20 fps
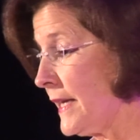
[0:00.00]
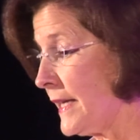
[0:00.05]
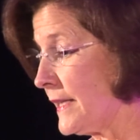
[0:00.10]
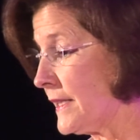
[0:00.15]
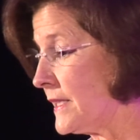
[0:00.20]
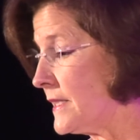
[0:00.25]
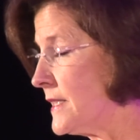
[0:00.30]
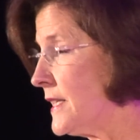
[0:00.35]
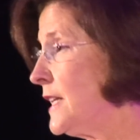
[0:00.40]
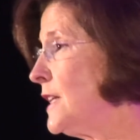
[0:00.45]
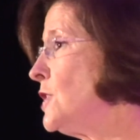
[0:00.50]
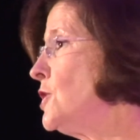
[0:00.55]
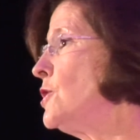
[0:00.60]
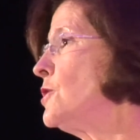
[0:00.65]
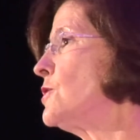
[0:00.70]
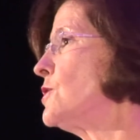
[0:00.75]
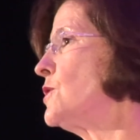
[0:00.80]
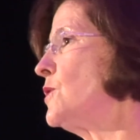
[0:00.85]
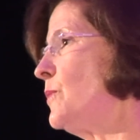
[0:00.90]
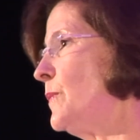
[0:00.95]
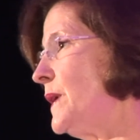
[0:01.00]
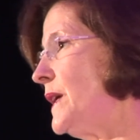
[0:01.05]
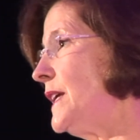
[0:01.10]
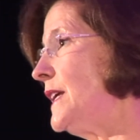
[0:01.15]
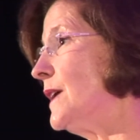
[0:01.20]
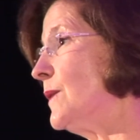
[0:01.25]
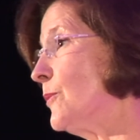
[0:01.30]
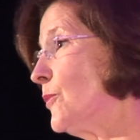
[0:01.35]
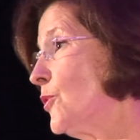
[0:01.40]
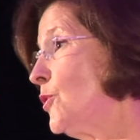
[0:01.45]
and continues to
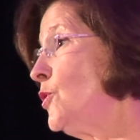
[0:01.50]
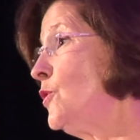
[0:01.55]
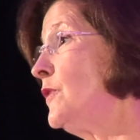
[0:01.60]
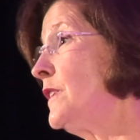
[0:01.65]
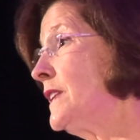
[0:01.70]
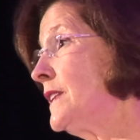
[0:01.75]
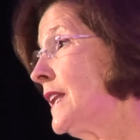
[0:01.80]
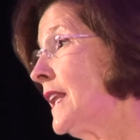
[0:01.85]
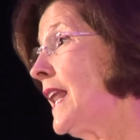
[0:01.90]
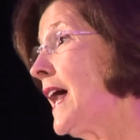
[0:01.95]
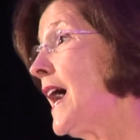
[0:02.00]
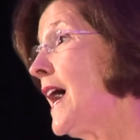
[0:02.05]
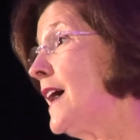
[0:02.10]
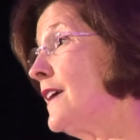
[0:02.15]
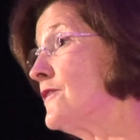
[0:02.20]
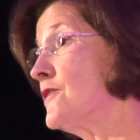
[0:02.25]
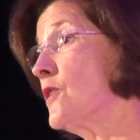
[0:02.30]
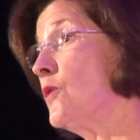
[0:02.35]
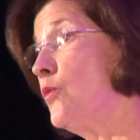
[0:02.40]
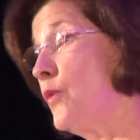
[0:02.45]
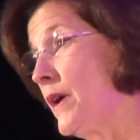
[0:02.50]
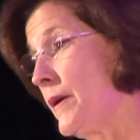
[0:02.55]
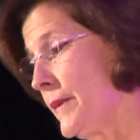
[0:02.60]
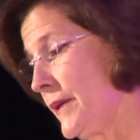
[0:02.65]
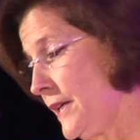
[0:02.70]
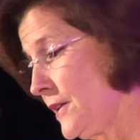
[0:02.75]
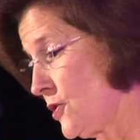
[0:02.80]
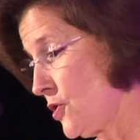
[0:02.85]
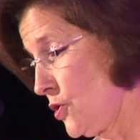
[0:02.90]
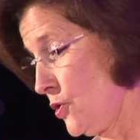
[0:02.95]
be improving the lives of
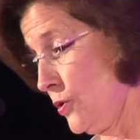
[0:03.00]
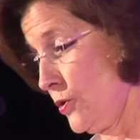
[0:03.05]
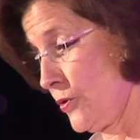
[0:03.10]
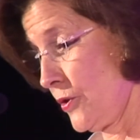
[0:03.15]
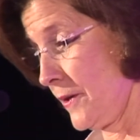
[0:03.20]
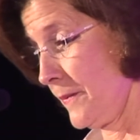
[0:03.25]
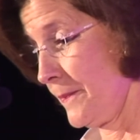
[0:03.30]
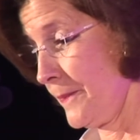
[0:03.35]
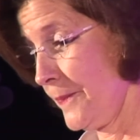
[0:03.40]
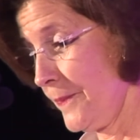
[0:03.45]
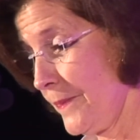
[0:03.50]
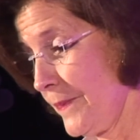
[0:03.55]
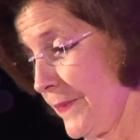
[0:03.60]
women and children.